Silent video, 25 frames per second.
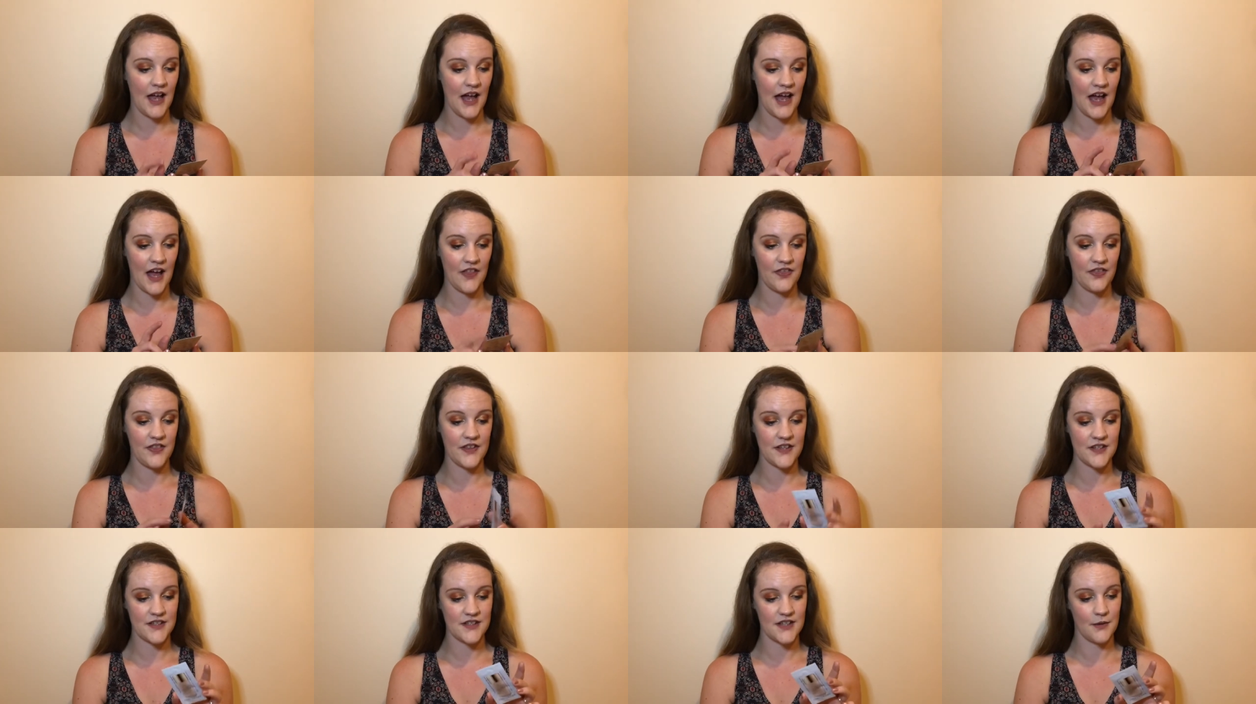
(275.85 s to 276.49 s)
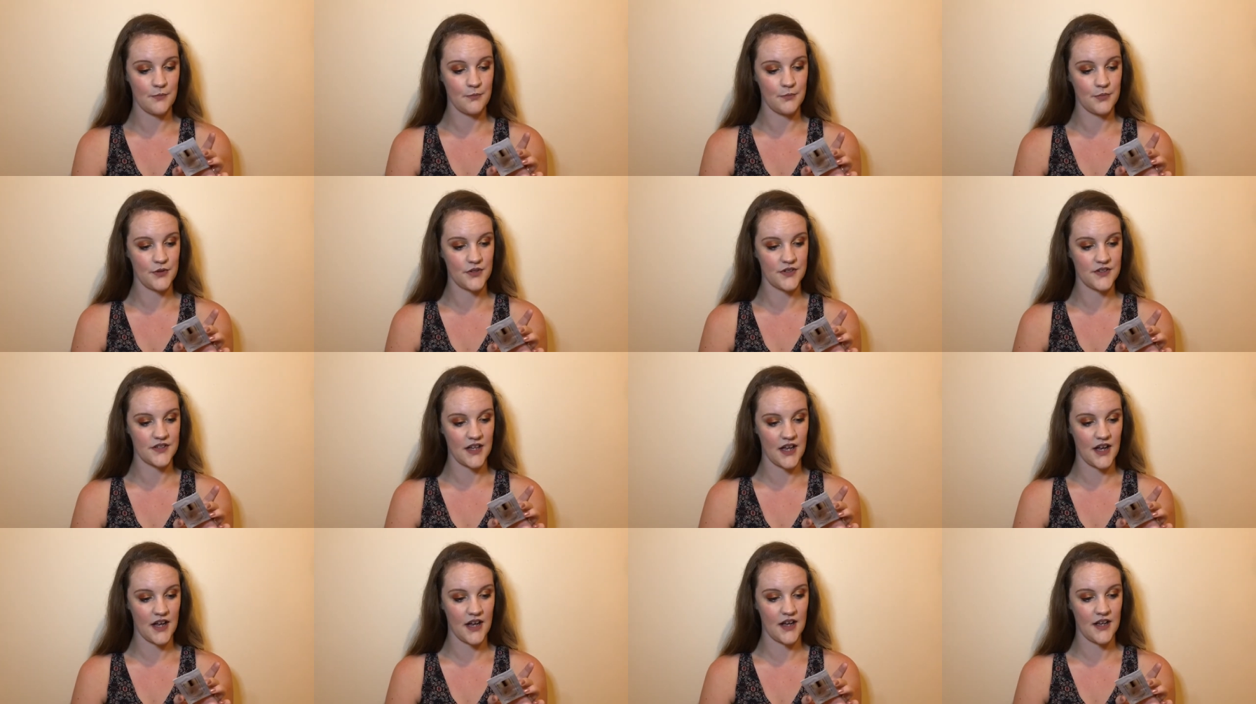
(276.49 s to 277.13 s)
and this sample
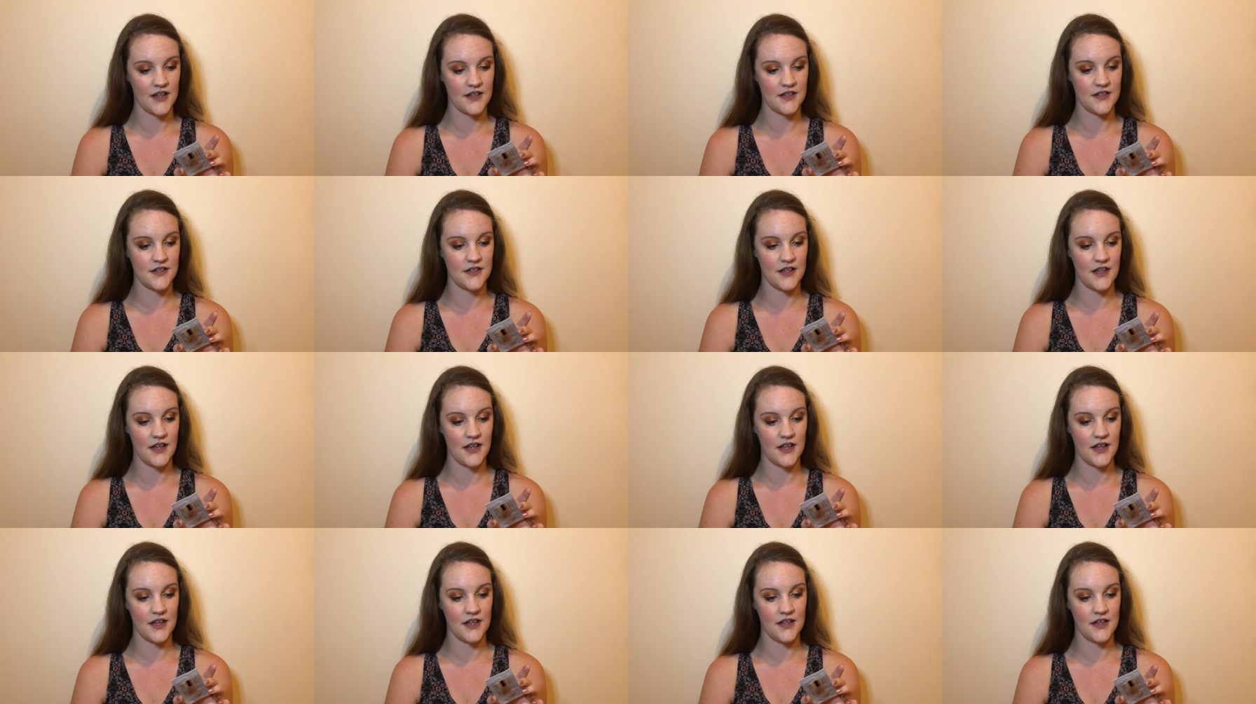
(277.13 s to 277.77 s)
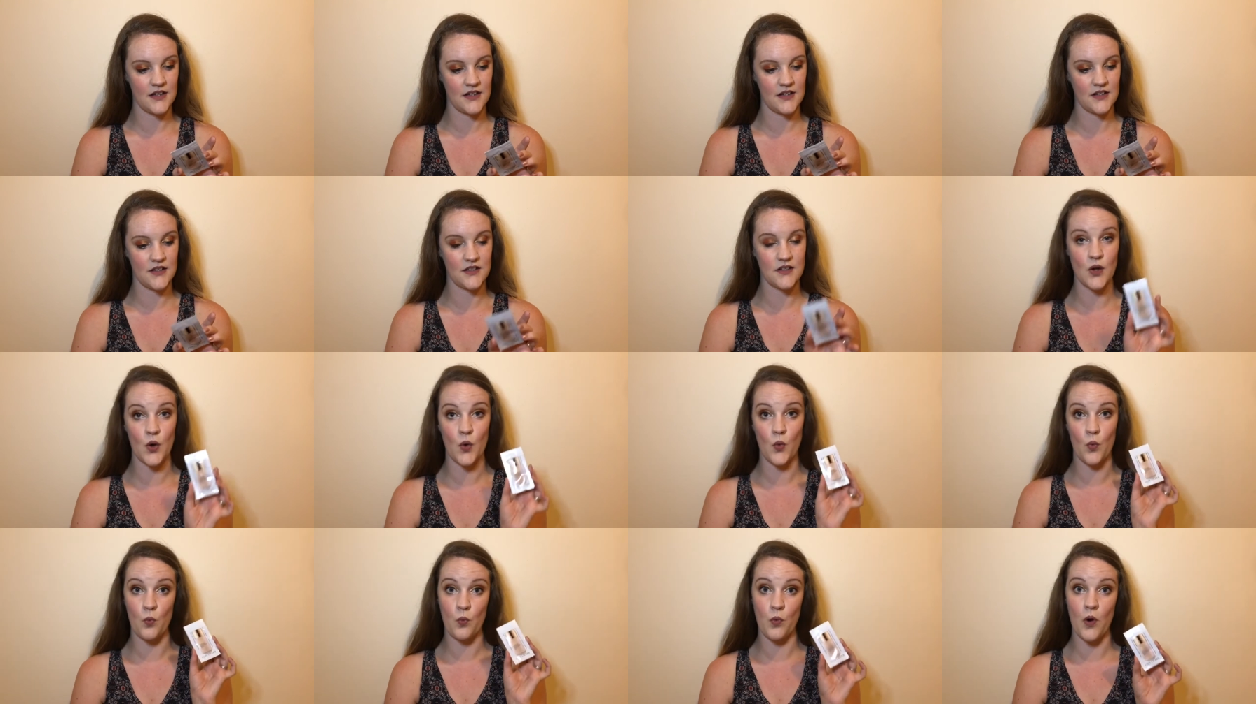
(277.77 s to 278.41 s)
size is
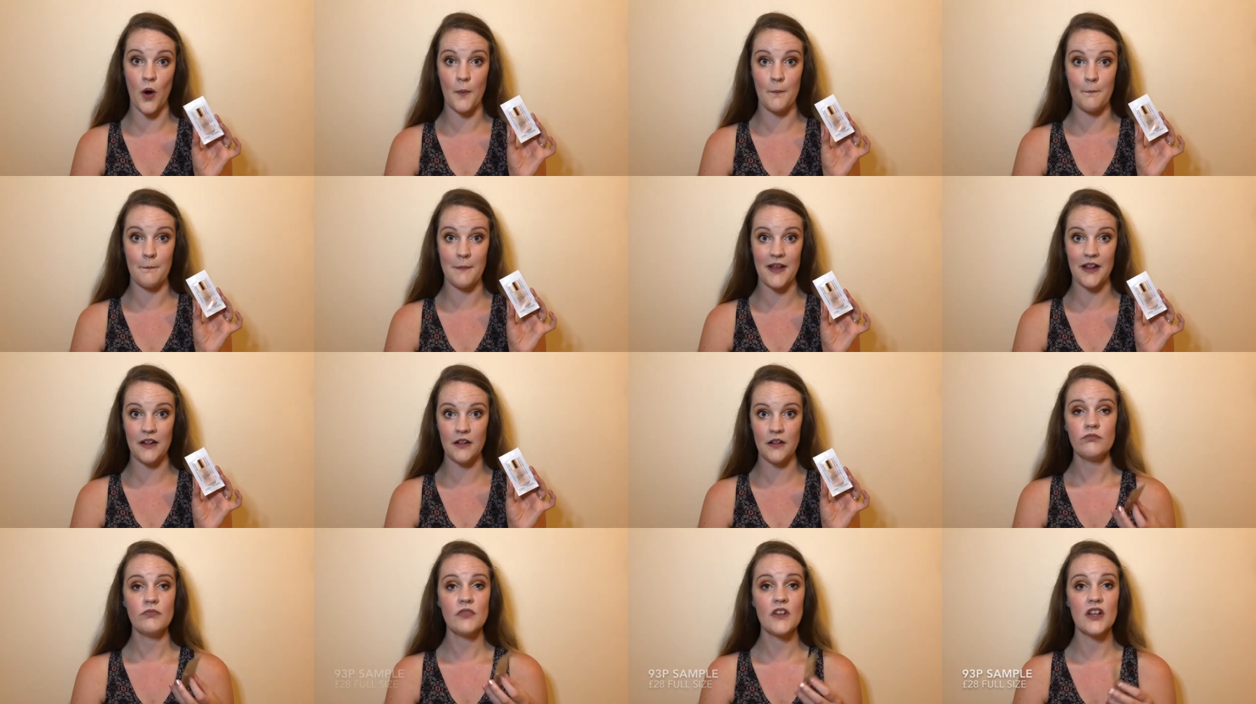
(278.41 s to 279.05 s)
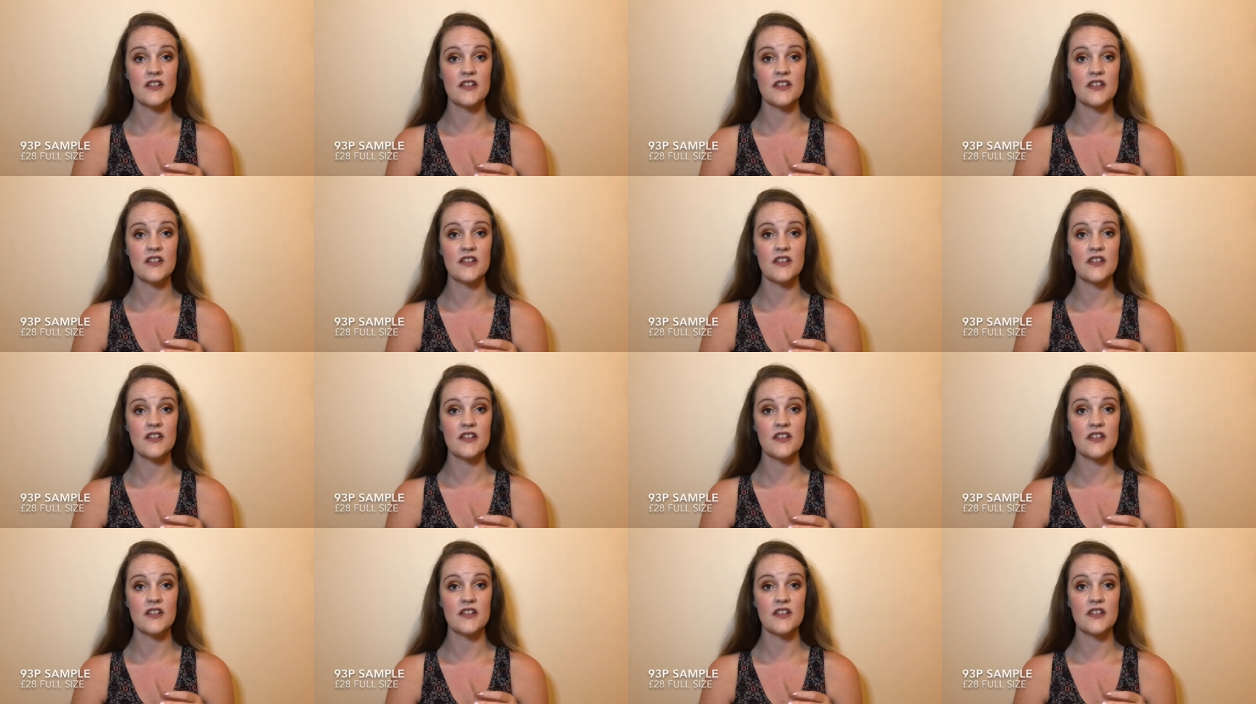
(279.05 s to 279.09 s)
one mil,